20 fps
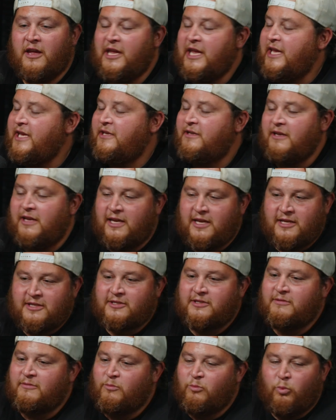he
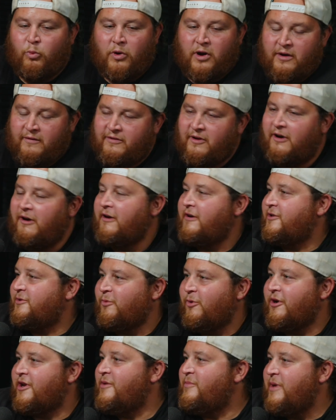is one of the hardest
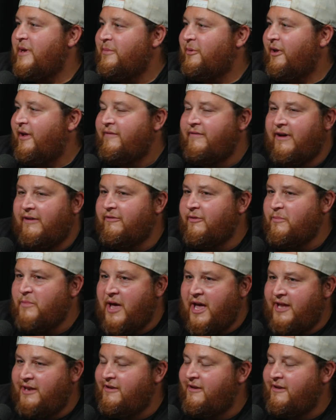working people I've ever met.